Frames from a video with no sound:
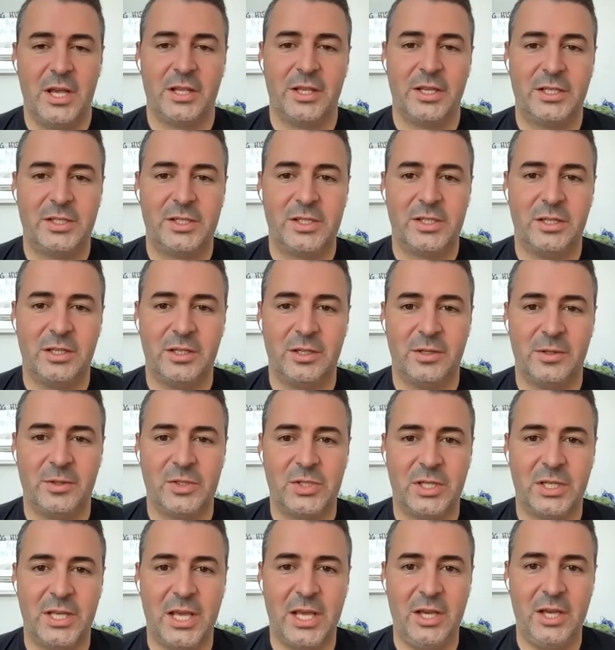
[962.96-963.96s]
like to
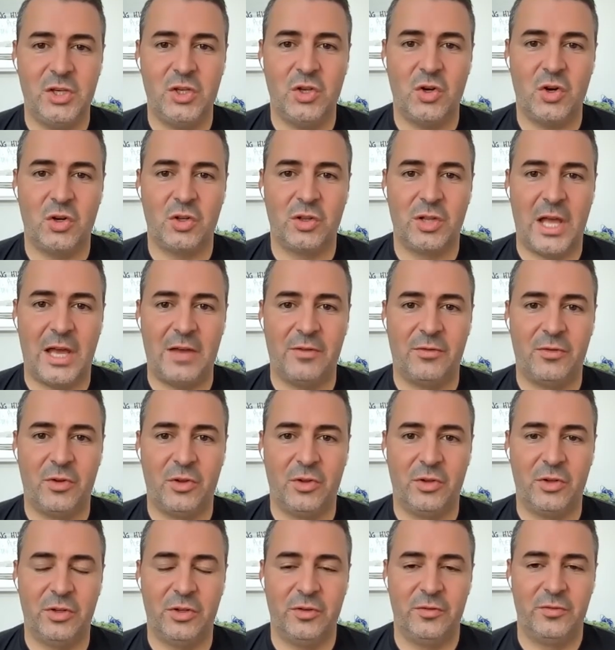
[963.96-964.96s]
to get your
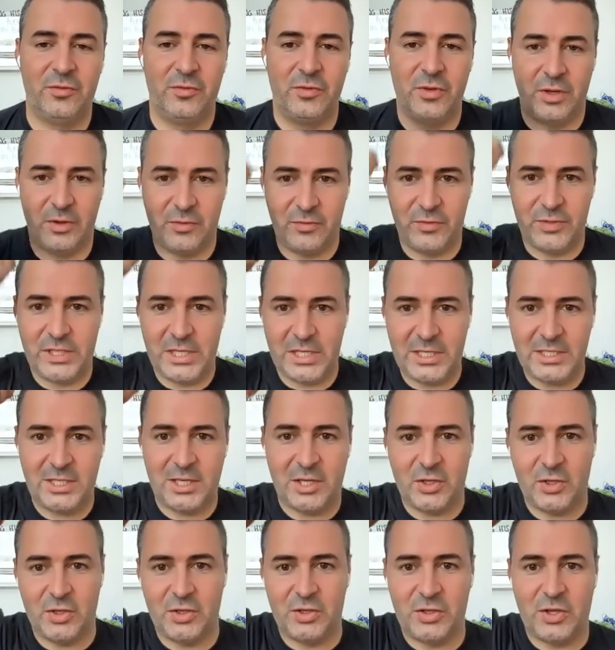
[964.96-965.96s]
level of of
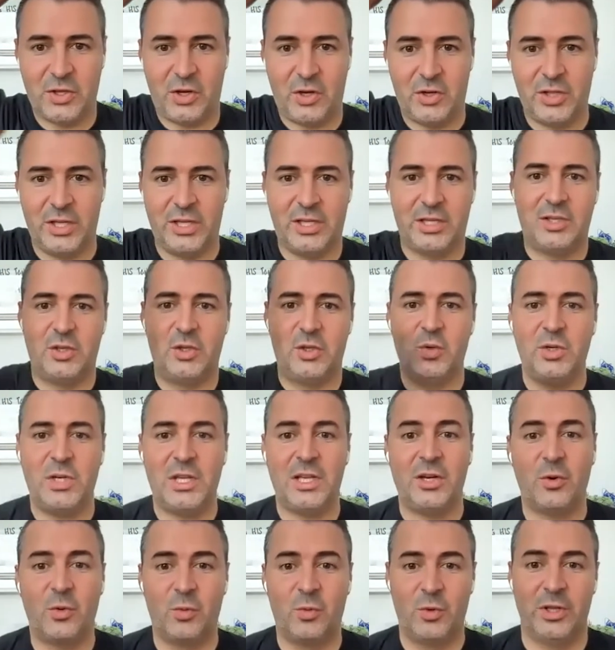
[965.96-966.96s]
detail in there. Like you
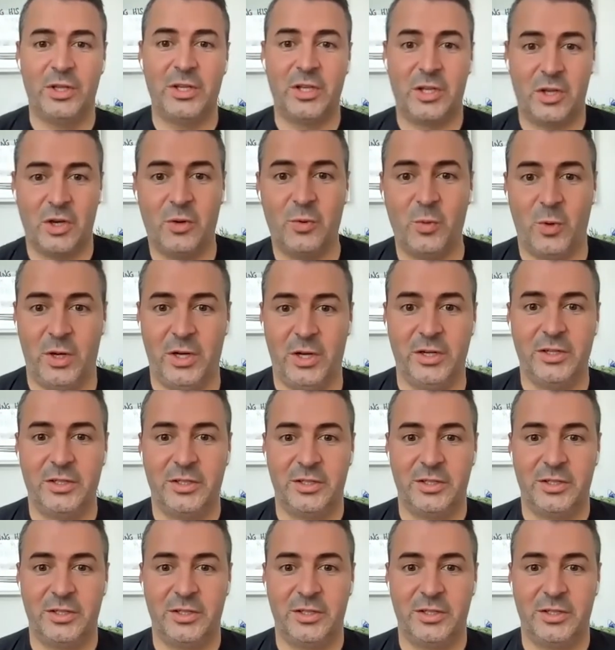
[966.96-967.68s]
need a really good one.